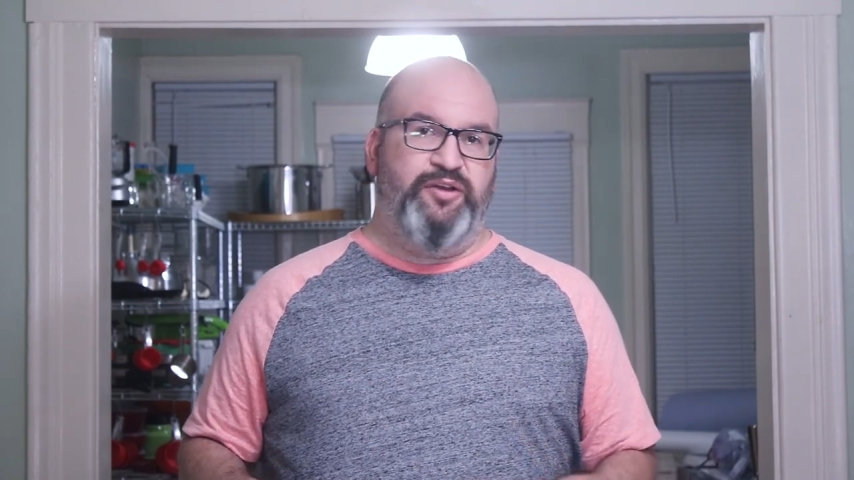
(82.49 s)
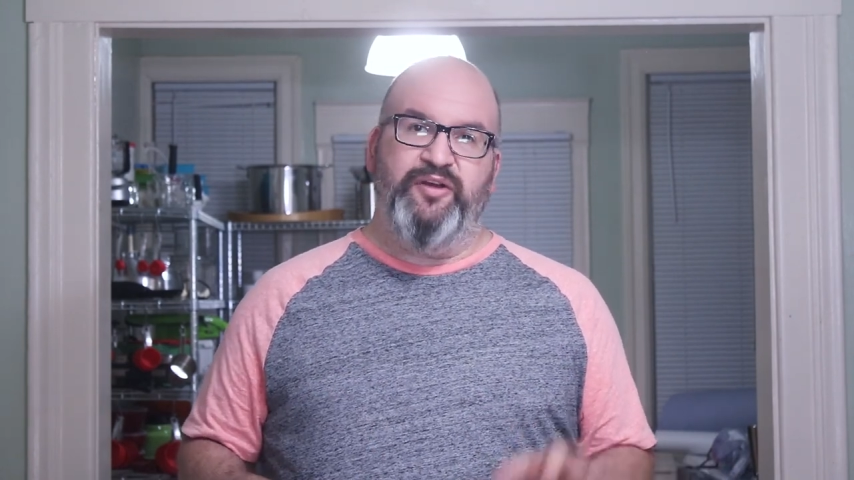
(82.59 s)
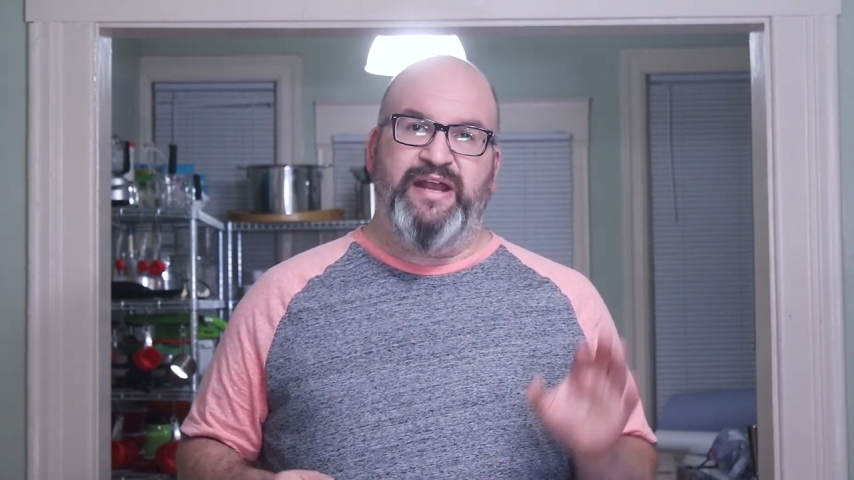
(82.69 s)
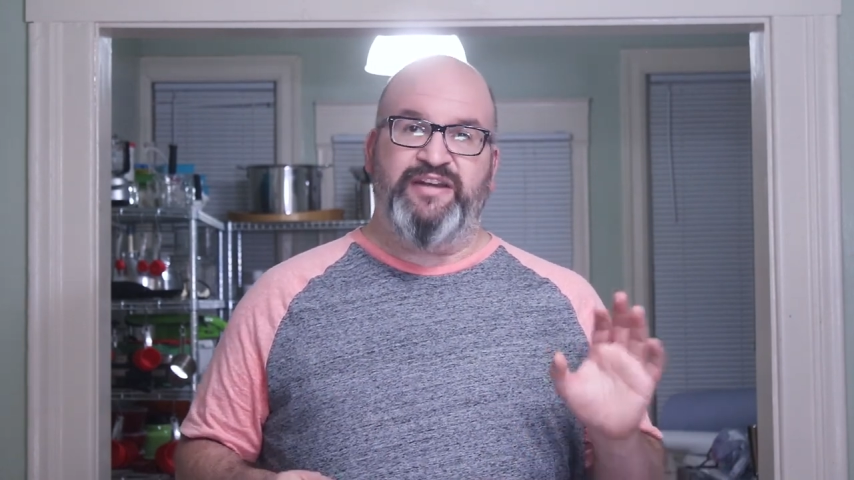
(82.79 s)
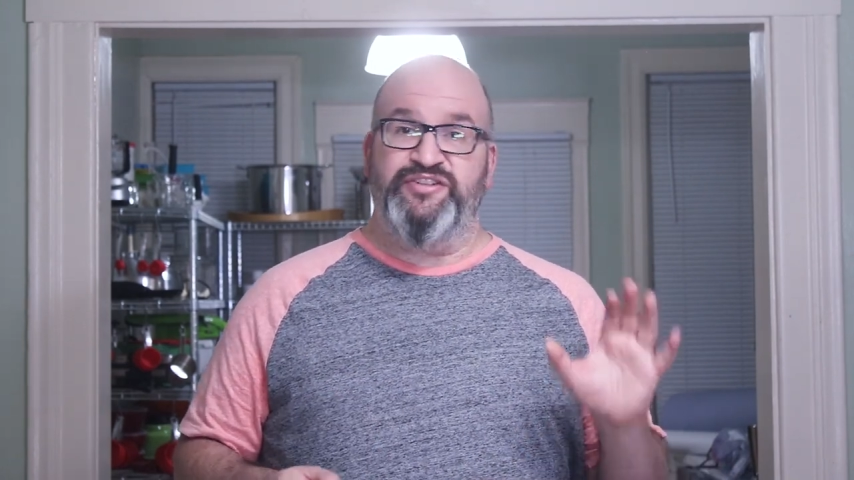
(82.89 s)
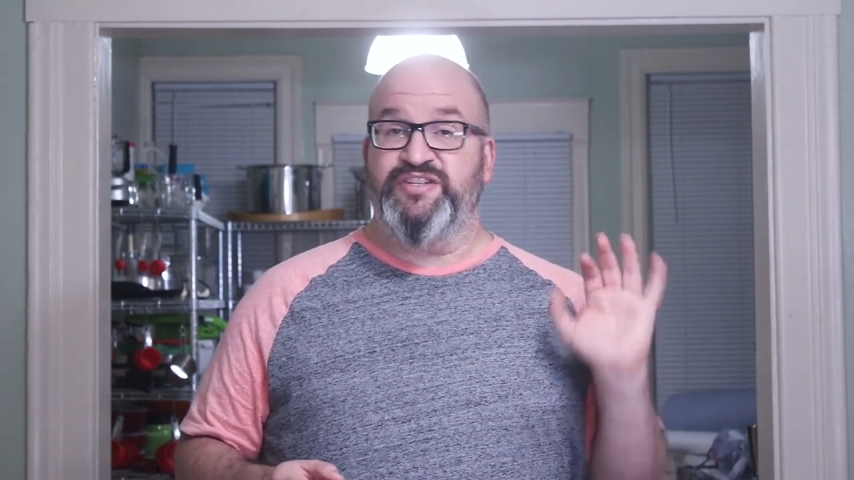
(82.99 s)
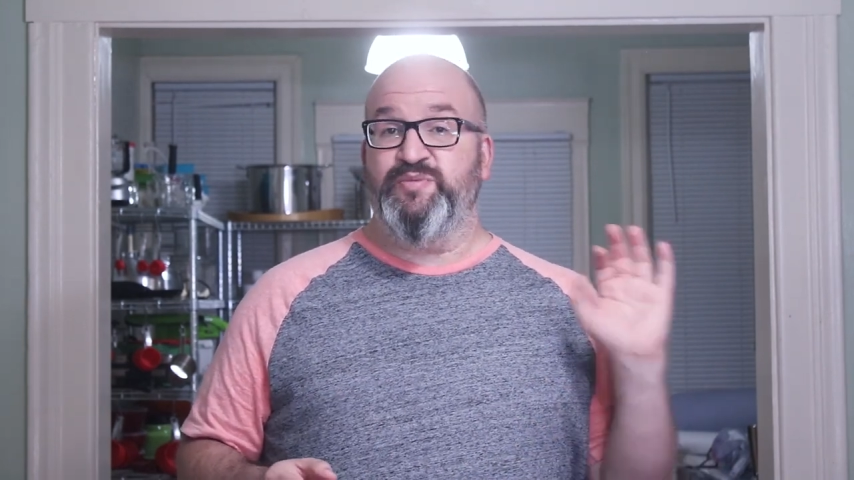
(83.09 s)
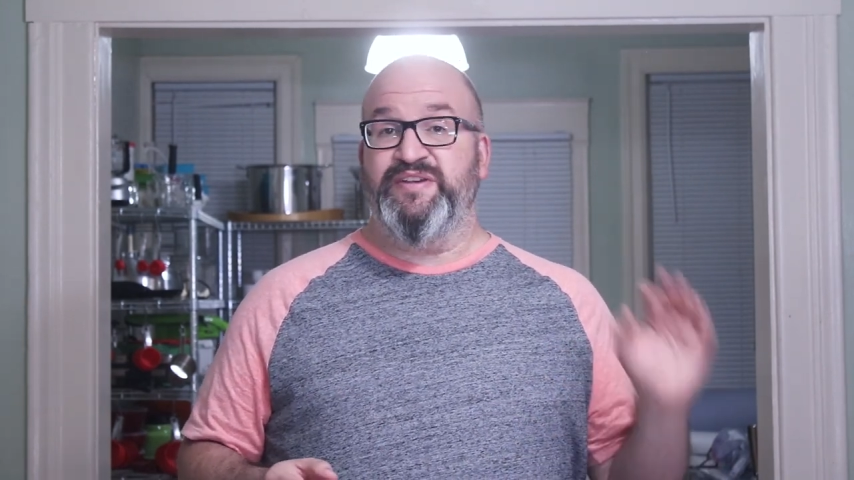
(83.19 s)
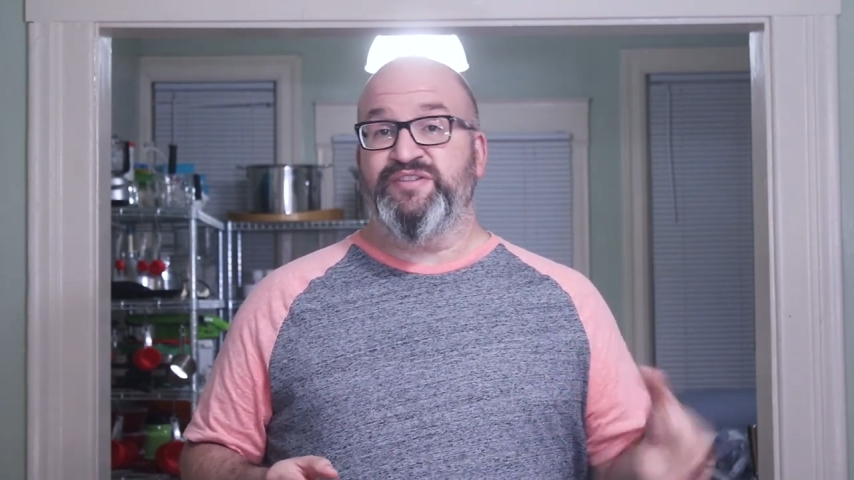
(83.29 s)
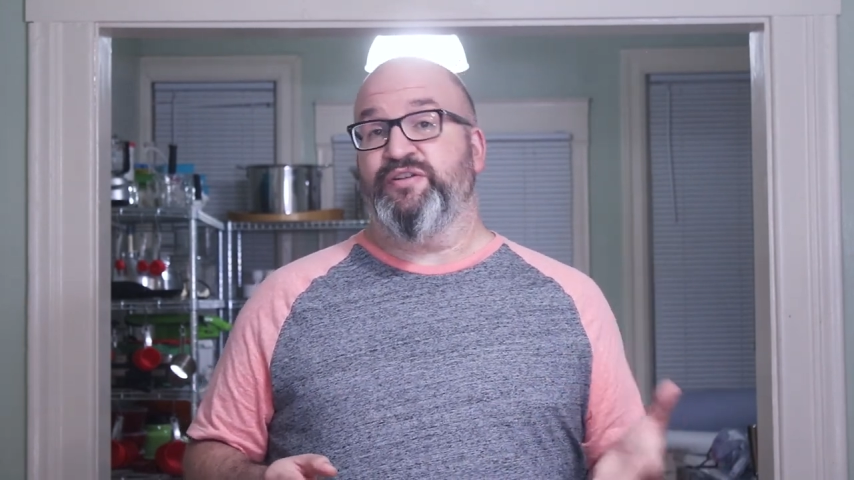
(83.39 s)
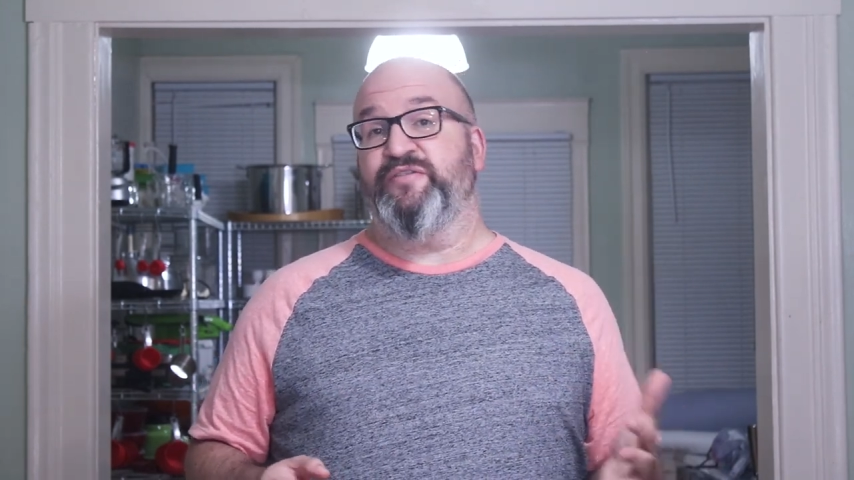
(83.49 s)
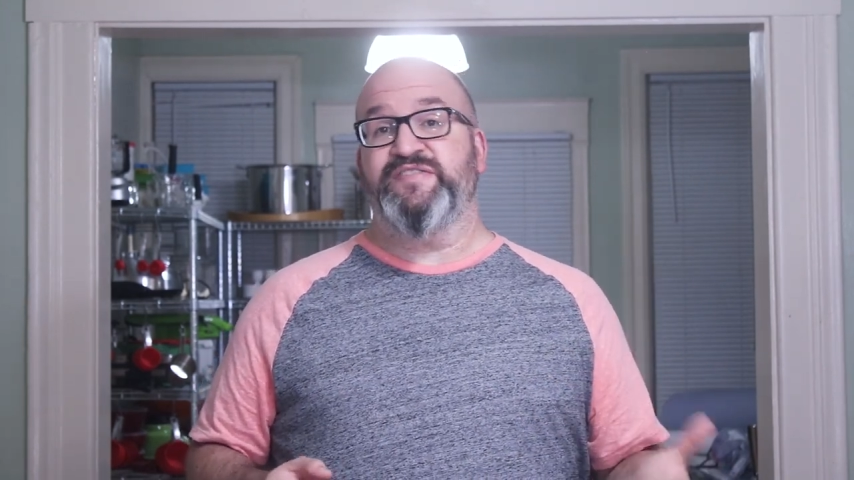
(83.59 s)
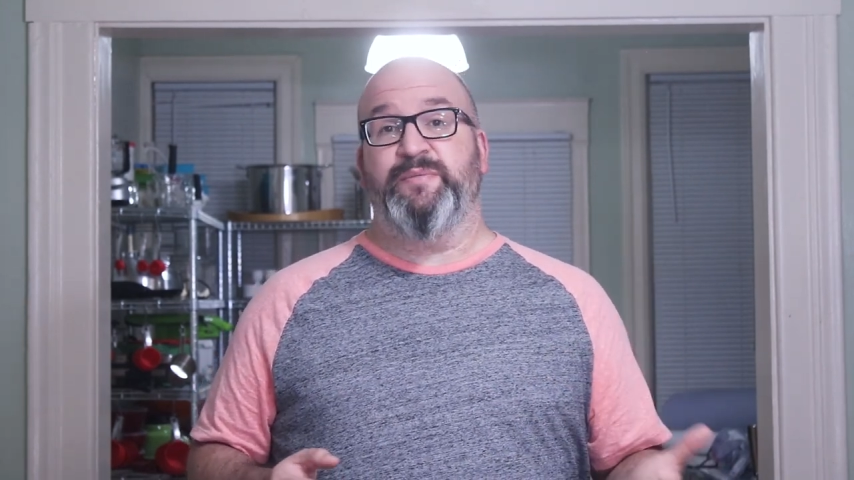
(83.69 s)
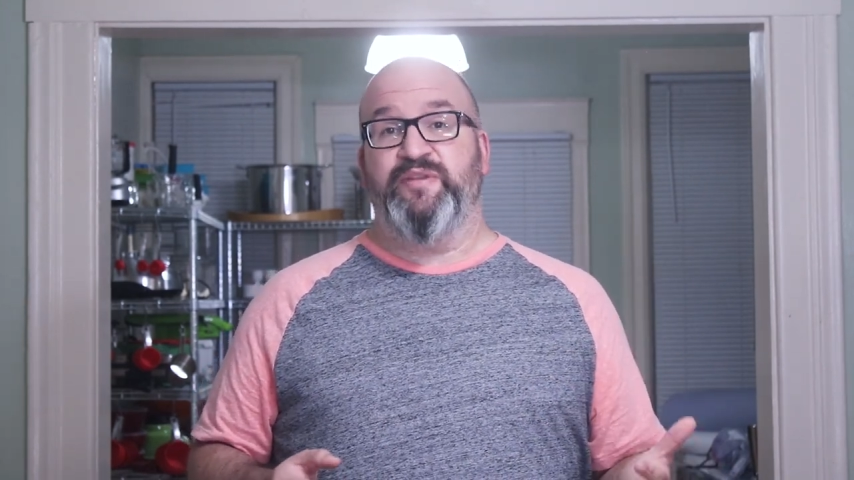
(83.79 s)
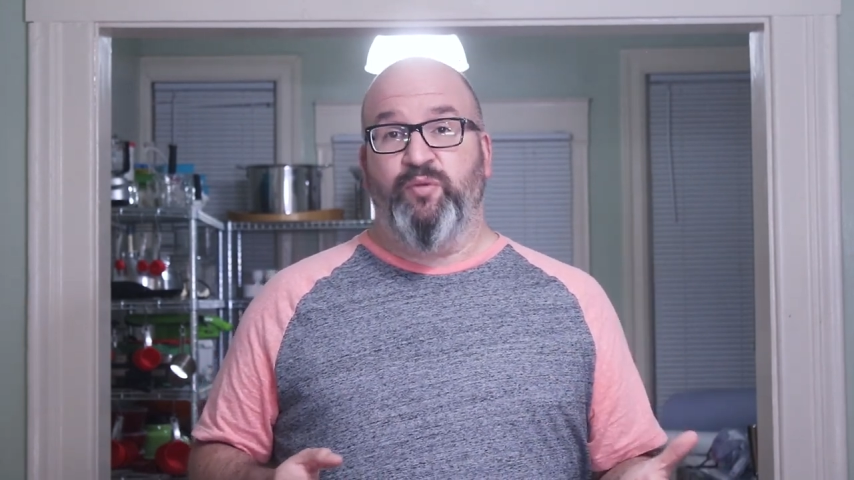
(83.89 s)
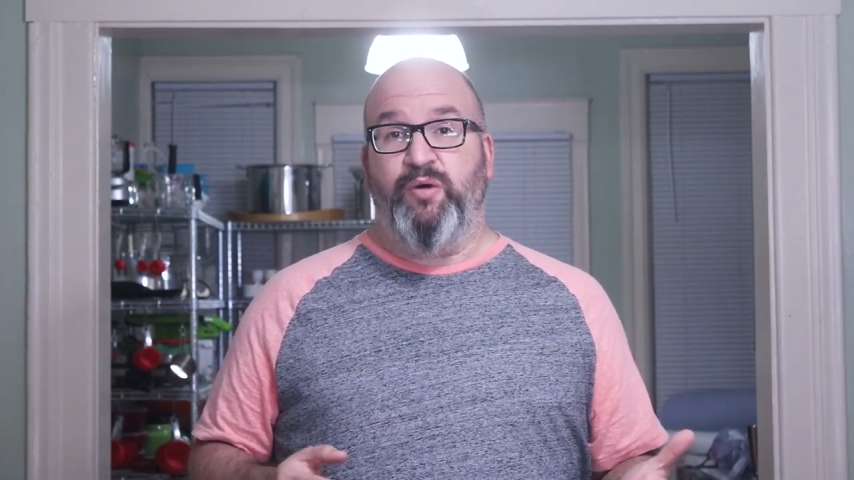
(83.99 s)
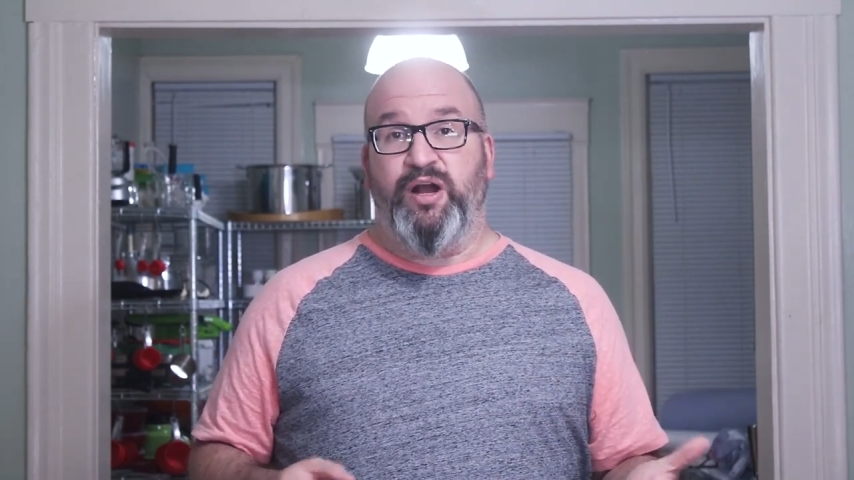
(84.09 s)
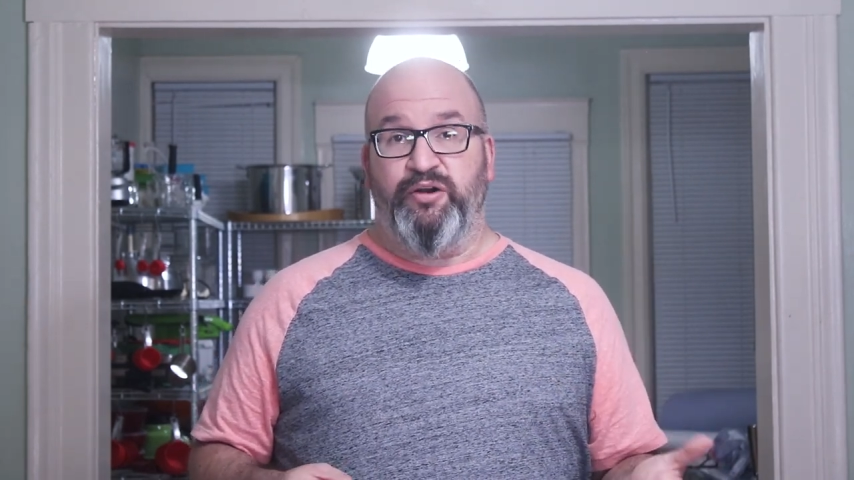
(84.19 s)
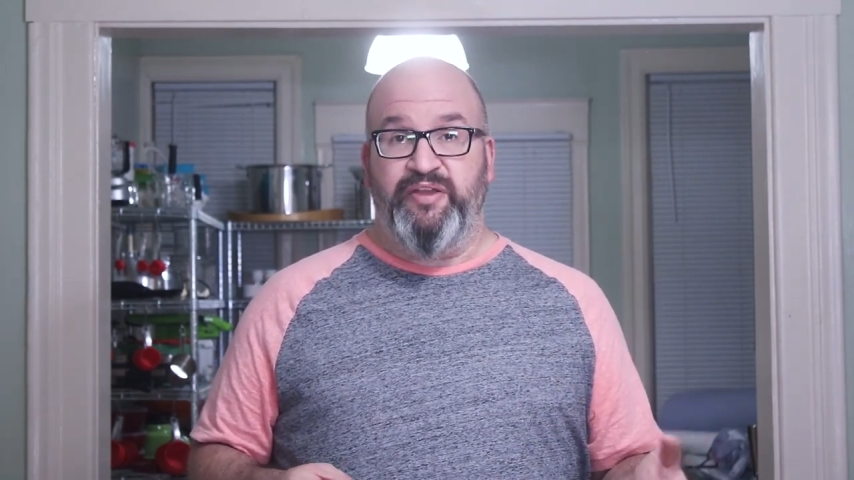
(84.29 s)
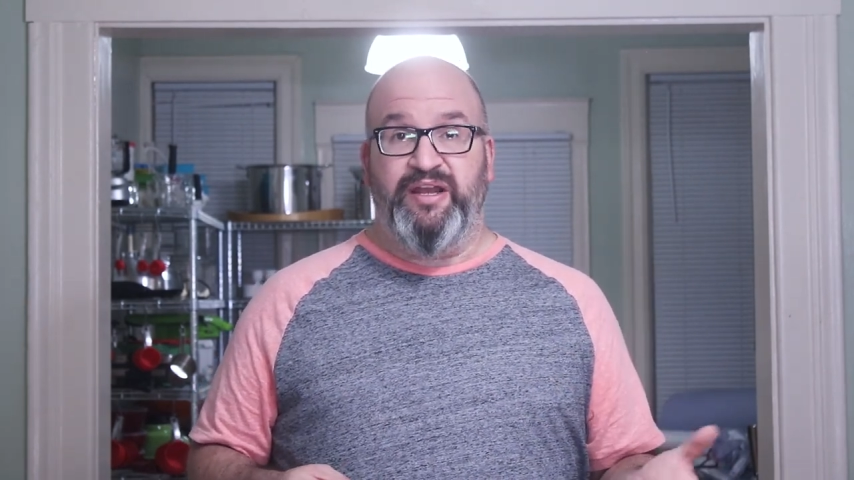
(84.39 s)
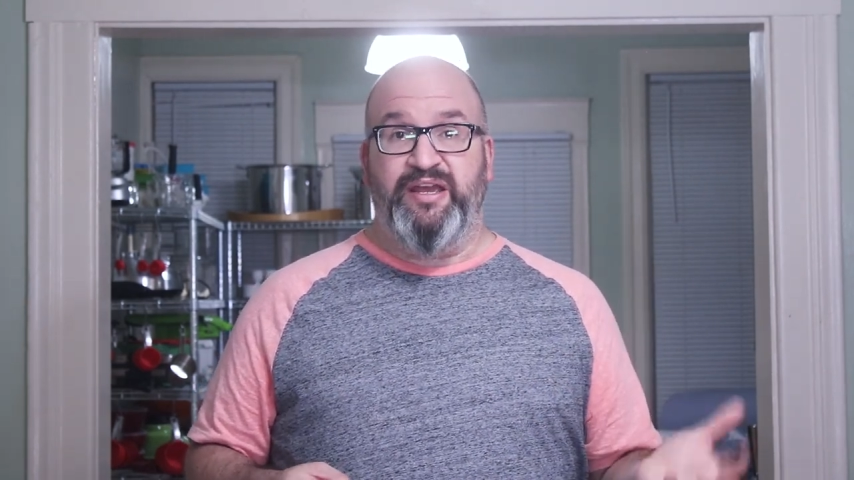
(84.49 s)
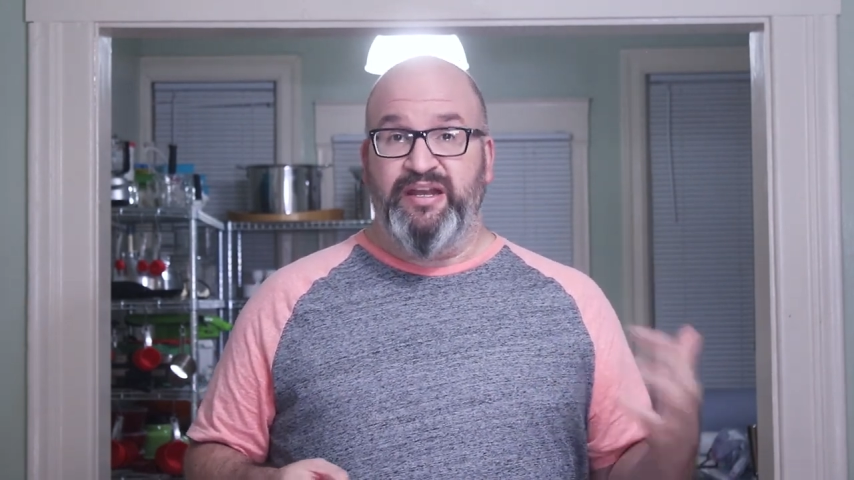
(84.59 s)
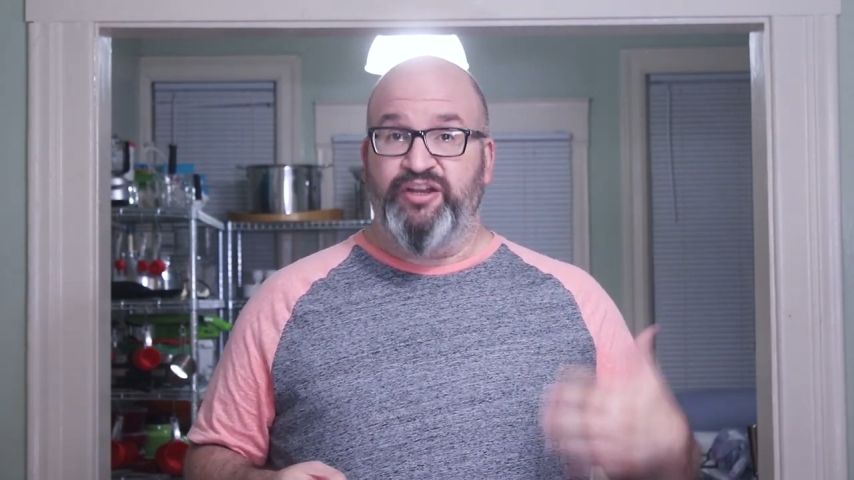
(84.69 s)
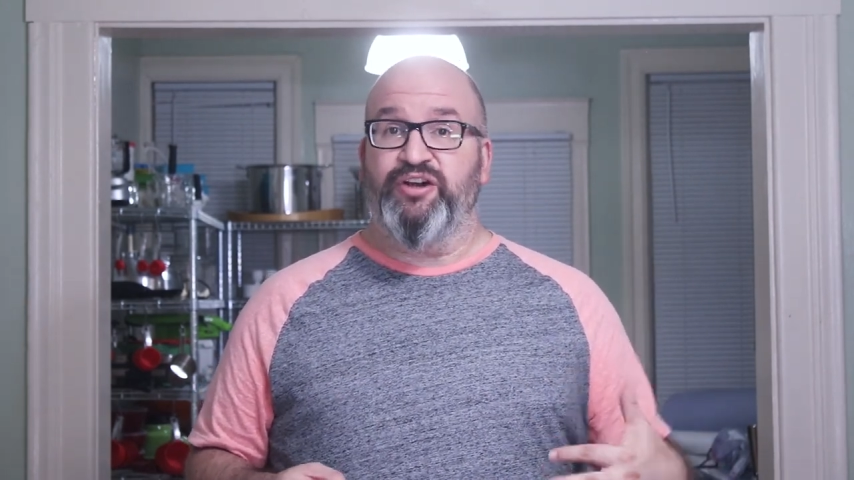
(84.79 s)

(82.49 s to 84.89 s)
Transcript: You can actually just reserve some of the water that it had